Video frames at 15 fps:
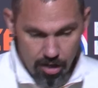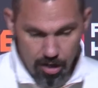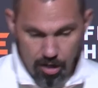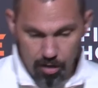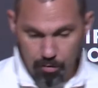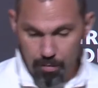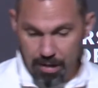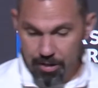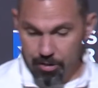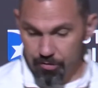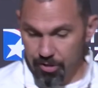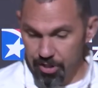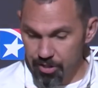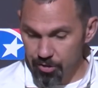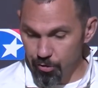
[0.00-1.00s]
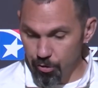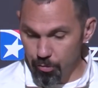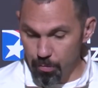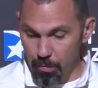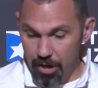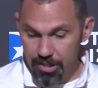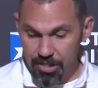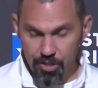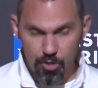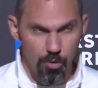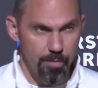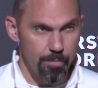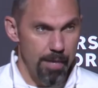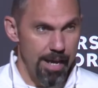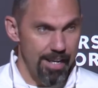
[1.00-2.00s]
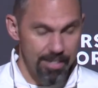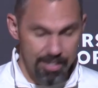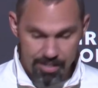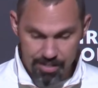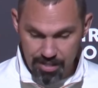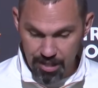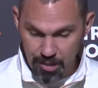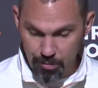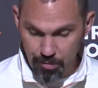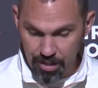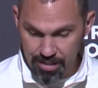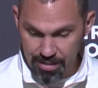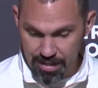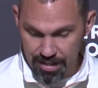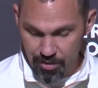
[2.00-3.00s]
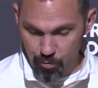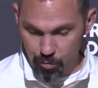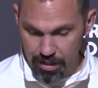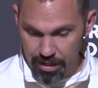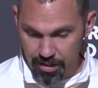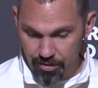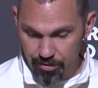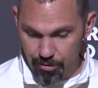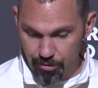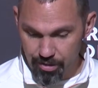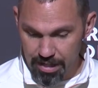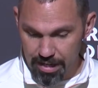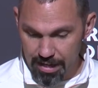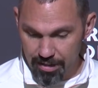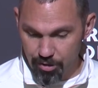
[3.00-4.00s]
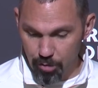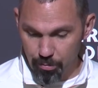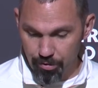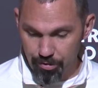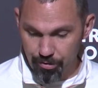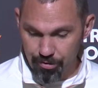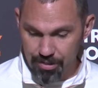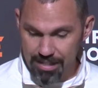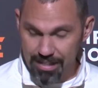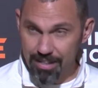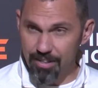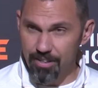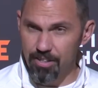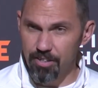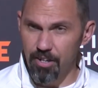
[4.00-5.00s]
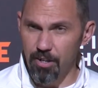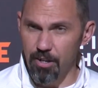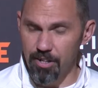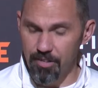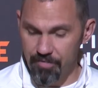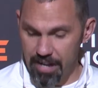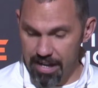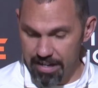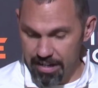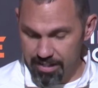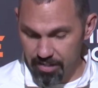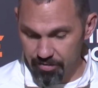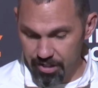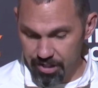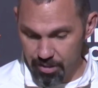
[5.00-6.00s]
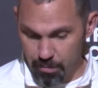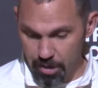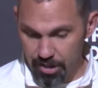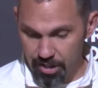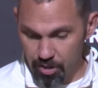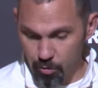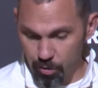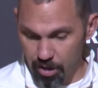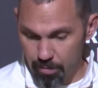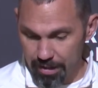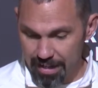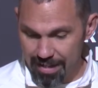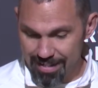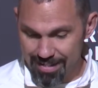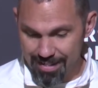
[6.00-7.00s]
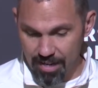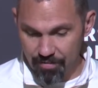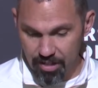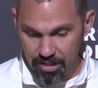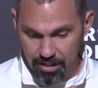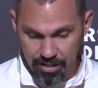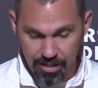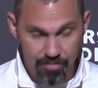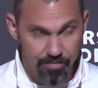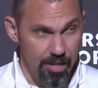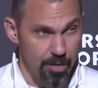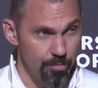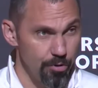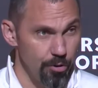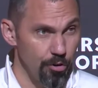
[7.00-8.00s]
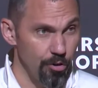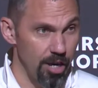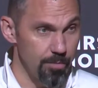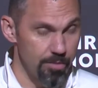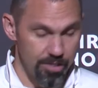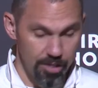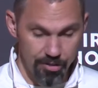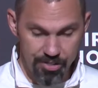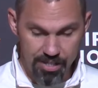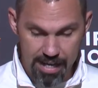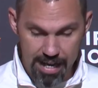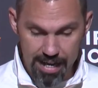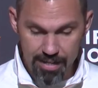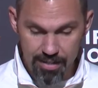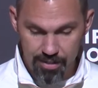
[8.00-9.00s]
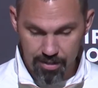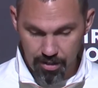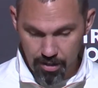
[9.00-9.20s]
A uh, reminder for this group, Market Square Madness takes place next week, Thursday, October 13th. Uh, the fan activities in Market Square begin at 7, and the event program starts at 8.